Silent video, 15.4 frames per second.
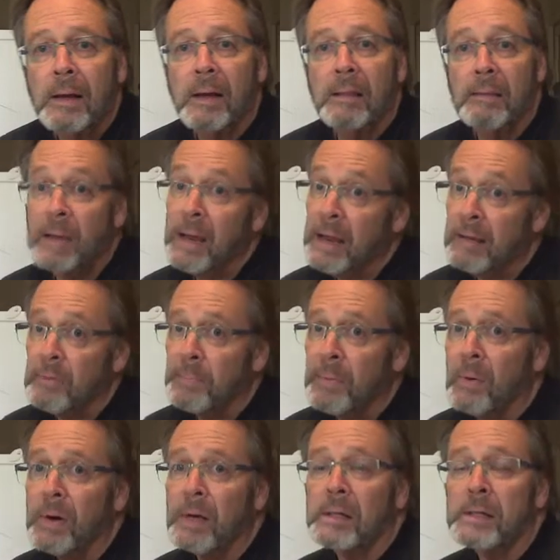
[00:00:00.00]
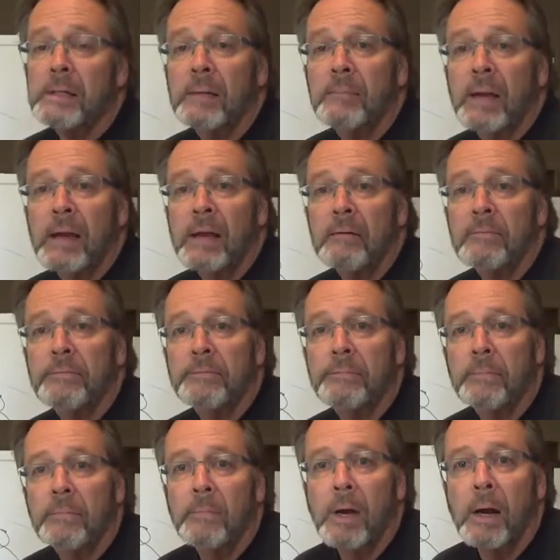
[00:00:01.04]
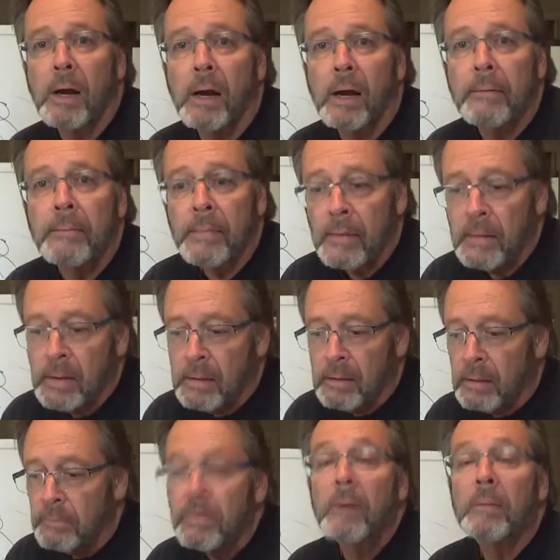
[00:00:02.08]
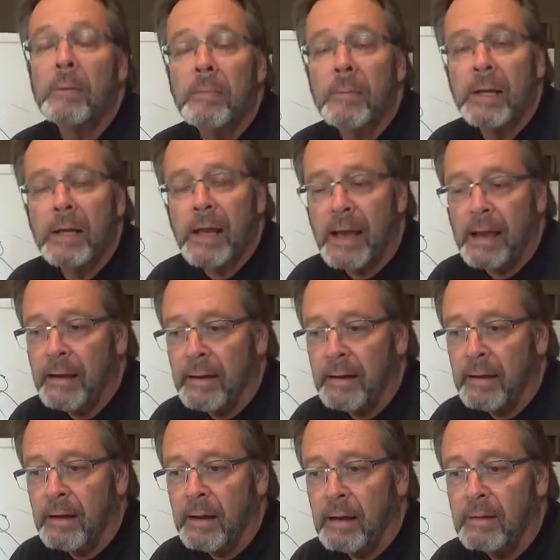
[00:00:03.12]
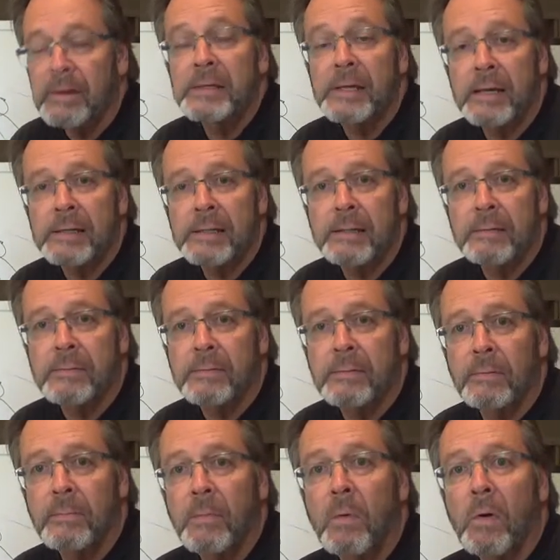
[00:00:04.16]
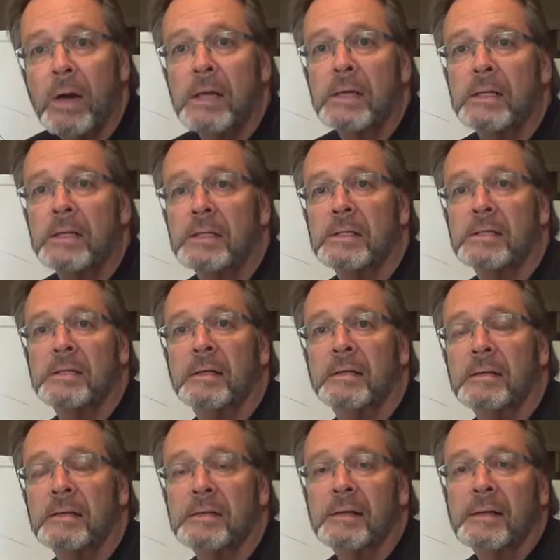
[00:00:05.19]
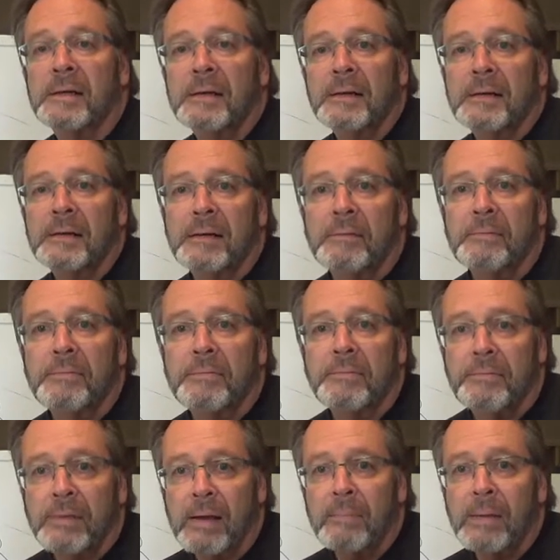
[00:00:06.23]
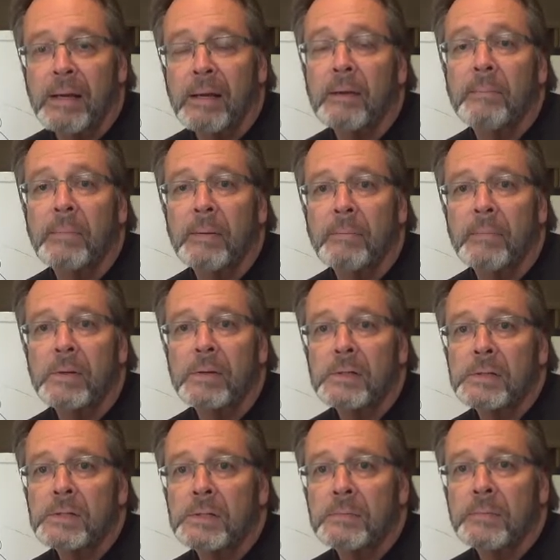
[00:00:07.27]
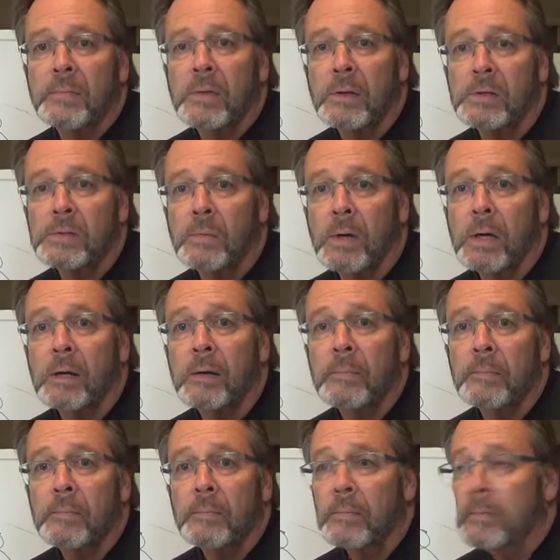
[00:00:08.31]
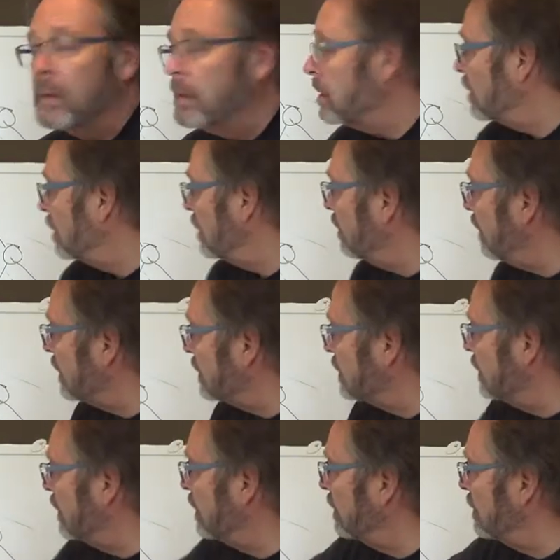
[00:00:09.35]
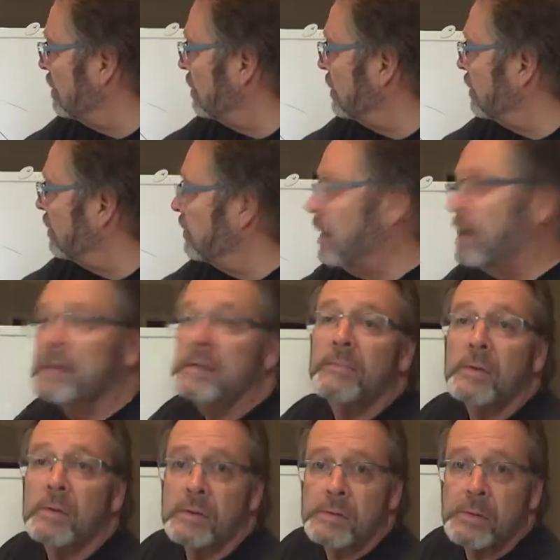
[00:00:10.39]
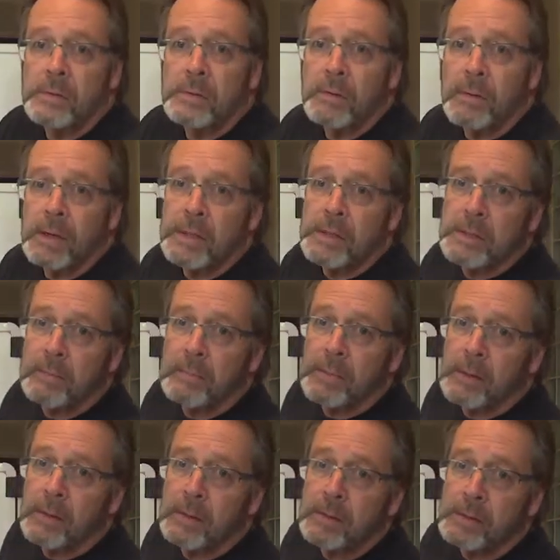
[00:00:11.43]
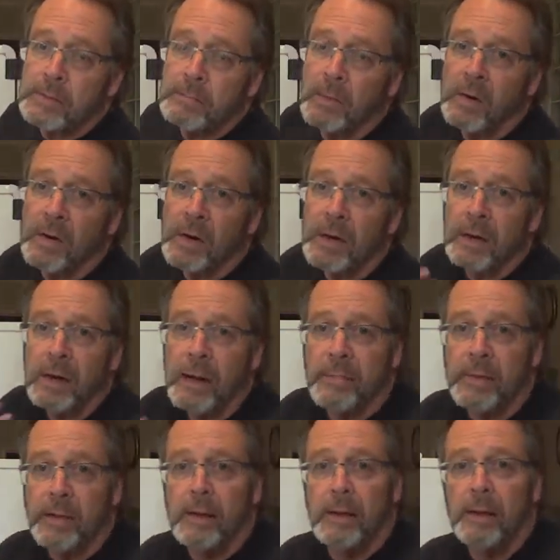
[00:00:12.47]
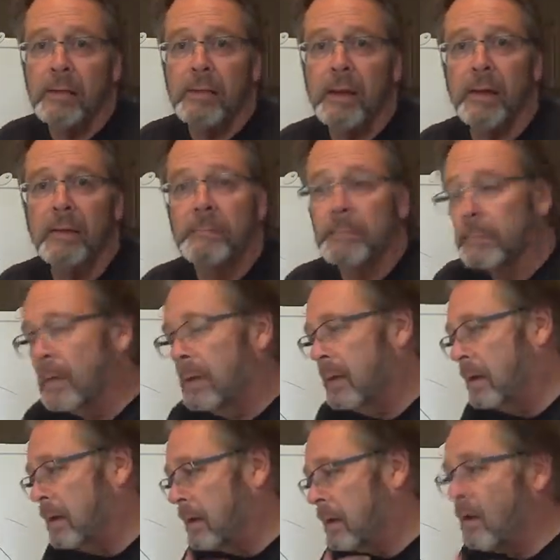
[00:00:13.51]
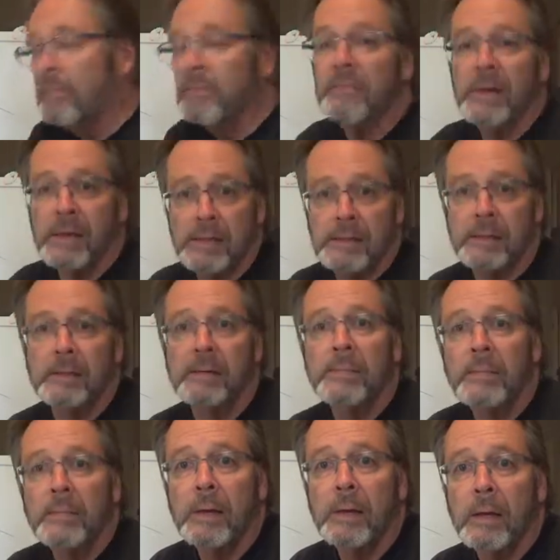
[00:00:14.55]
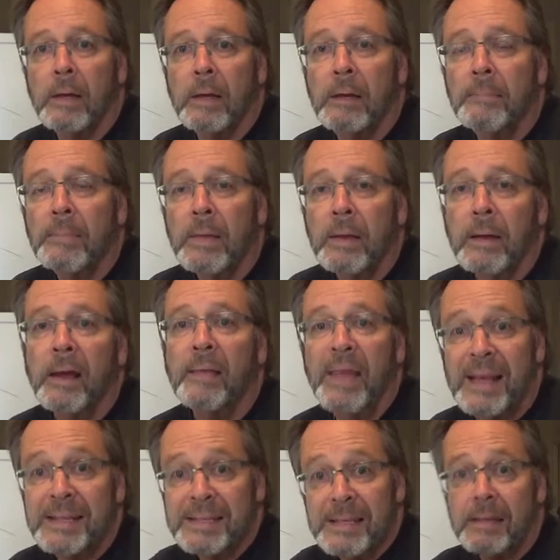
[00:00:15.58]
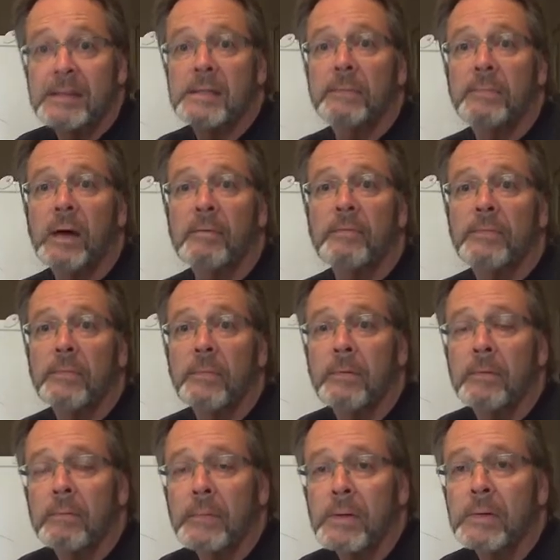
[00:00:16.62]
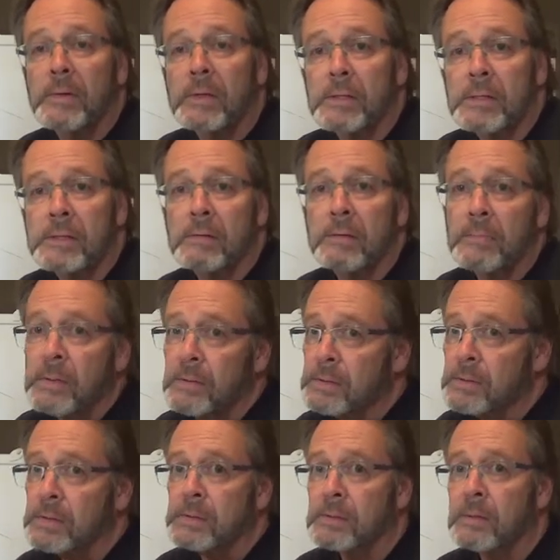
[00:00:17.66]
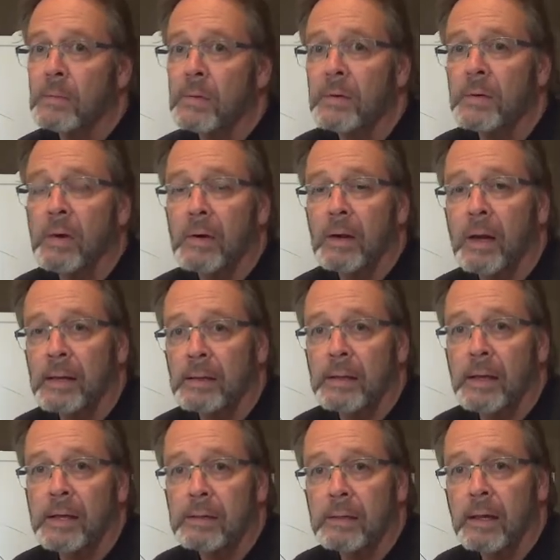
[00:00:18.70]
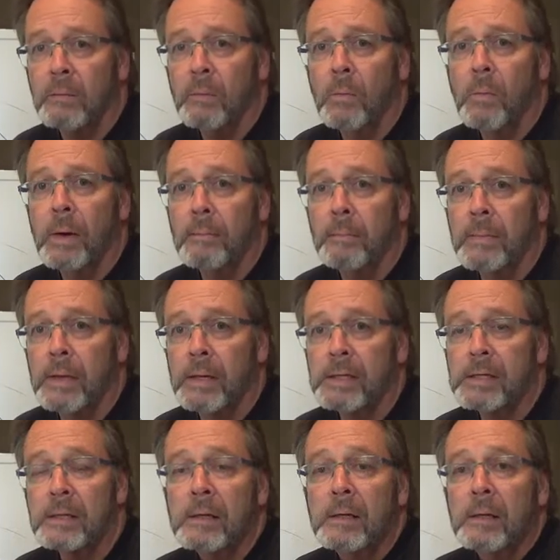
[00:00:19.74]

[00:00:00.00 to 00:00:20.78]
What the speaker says: And they may have a point. They may have, they probably are indebted through mortgages and have family commitments as well. They're actually in a very difficult situation because morally and ethically they're conflicted, and that sets them up for illness. Their immune system will not like that one bit.